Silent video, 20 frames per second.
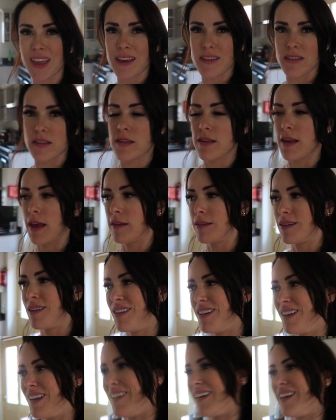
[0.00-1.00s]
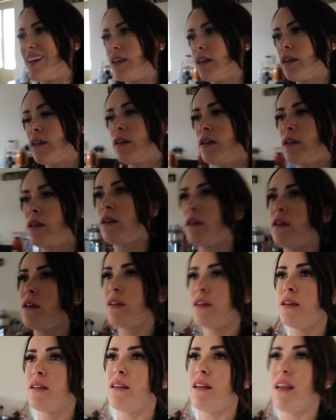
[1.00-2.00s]
As I said, I like
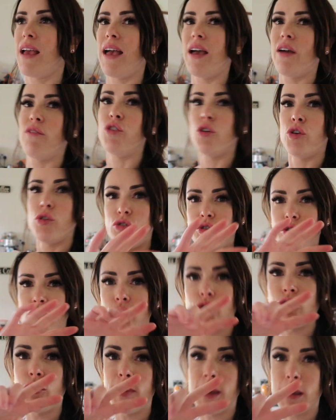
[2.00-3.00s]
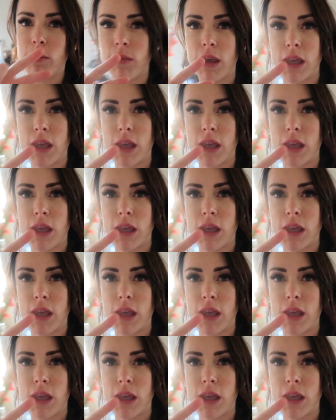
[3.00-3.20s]
have two big